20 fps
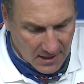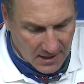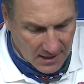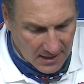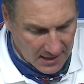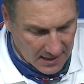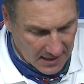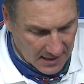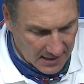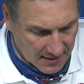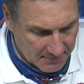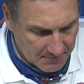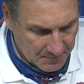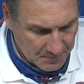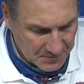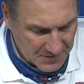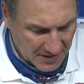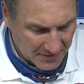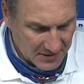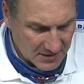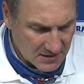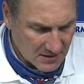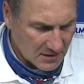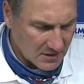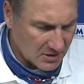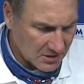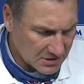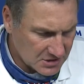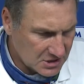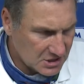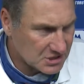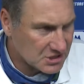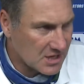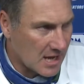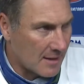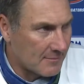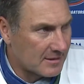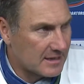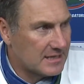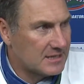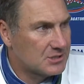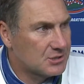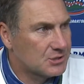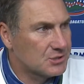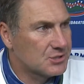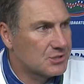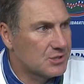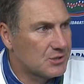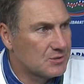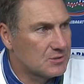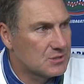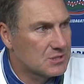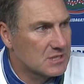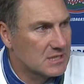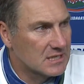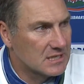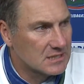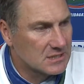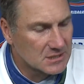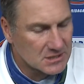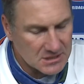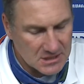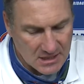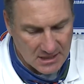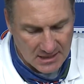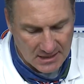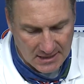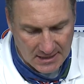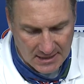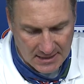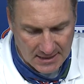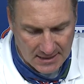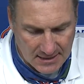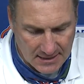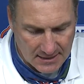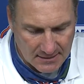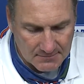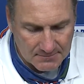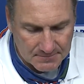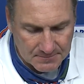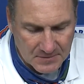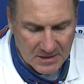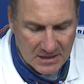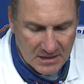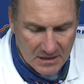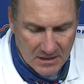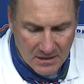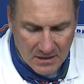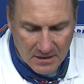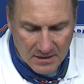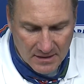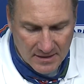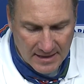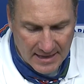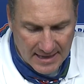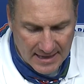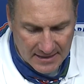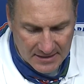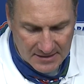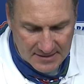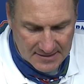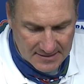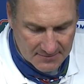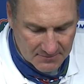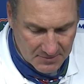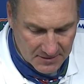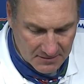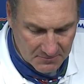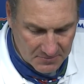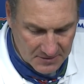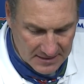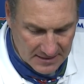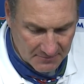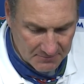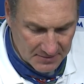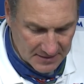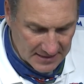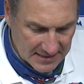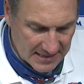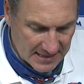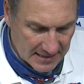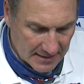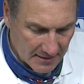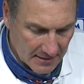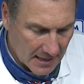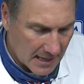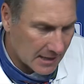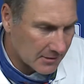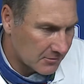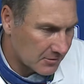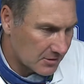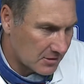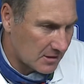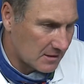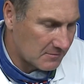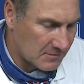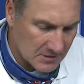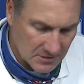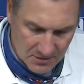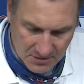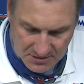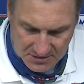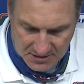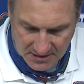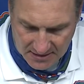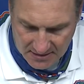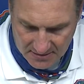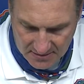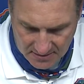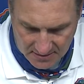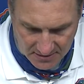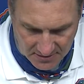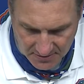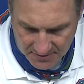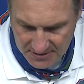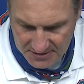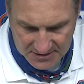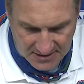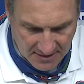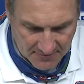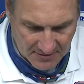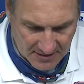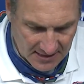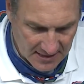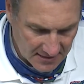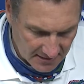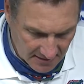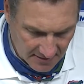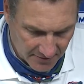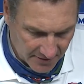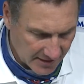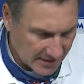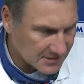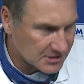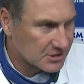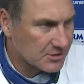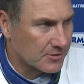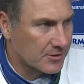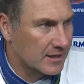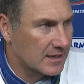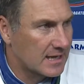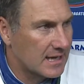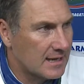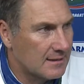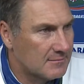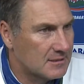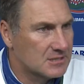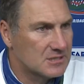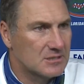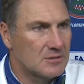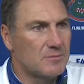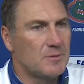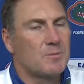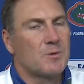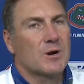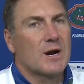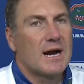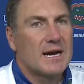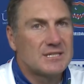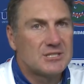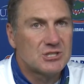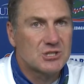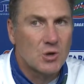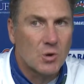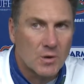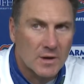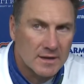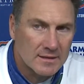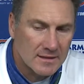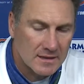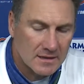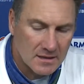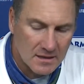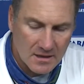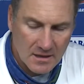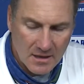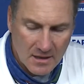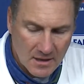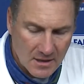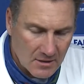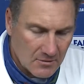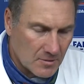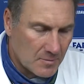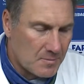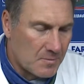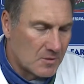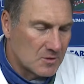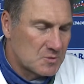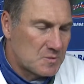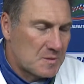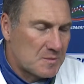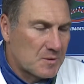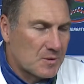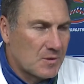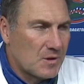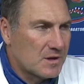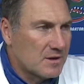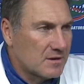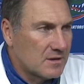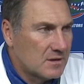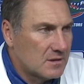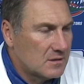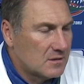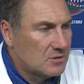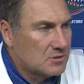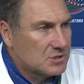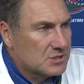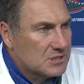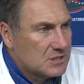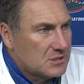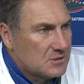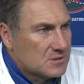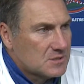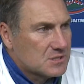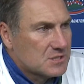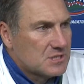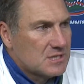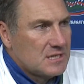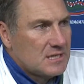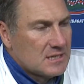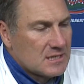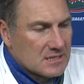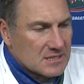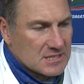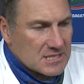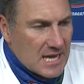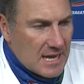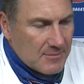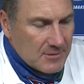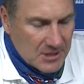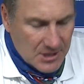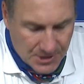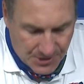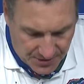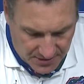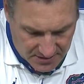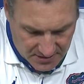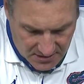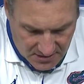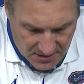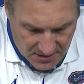I think a little just combinations of those things. I don't know. I mean, it looks like, you know, in this game, again, another high-scoring game that's a little bit more high-scoring than what most people are looking usually used to see in this time of year.